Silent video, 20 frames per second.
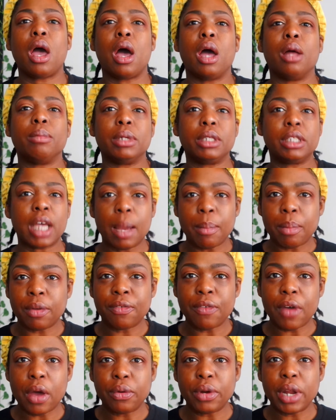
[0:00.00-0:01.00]
The type
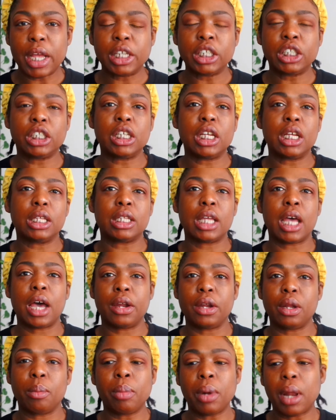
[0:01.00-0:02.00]
of foundations,
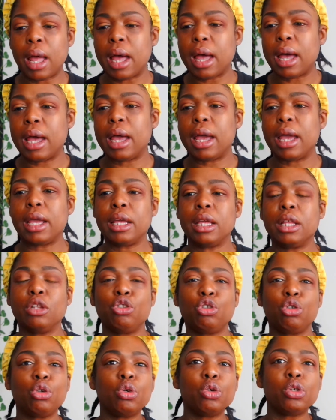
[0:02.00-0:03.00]
how to apply,
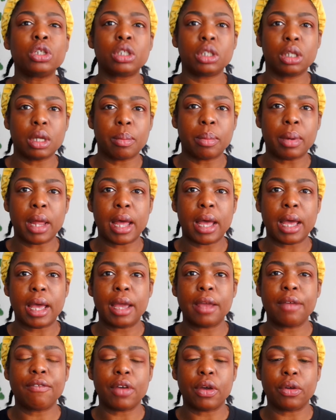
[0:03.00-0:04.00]
tools to
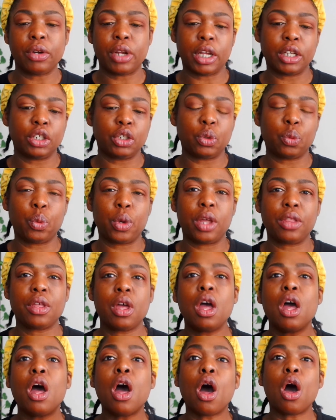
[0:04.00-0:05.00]
apply foundation
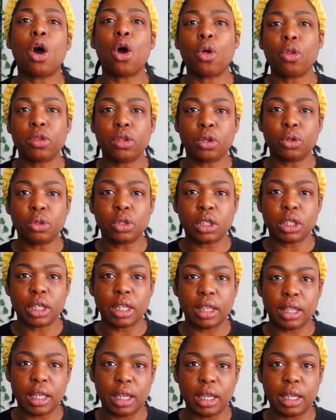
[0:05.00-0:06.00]
with, all those
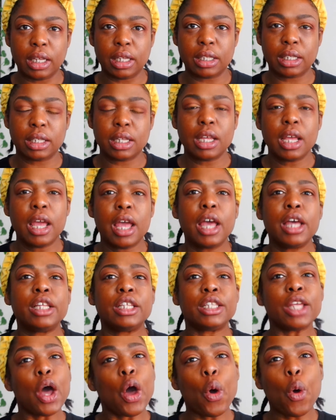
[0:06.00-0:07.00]
good things.
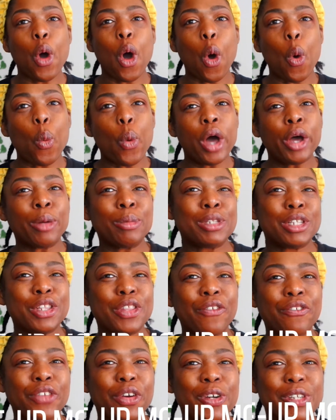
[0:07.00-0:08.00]
So welcome to
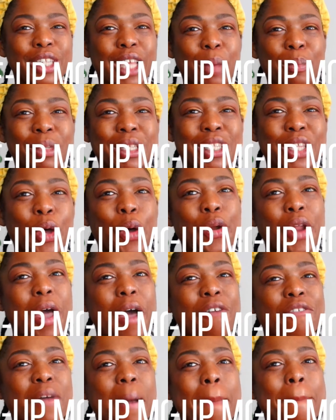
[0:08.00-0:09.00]
the first episode
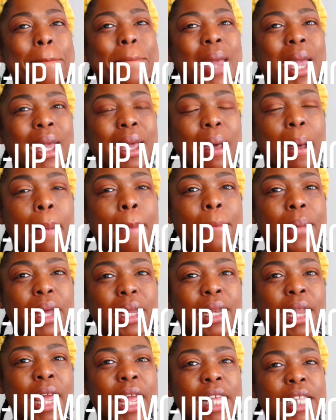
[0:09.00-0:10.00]
of Makeup
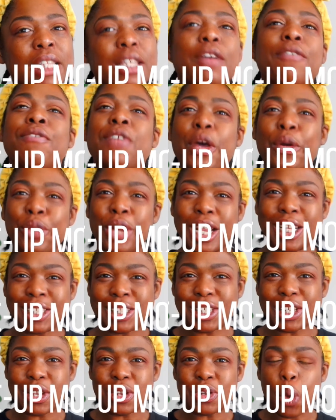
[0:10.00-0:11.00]
Mondays,
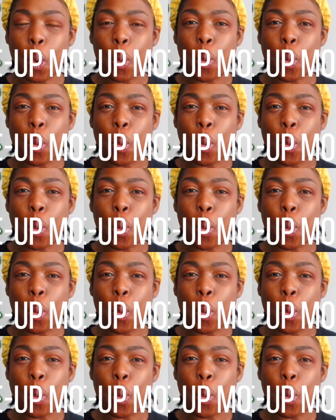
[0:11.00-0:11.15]
Foundation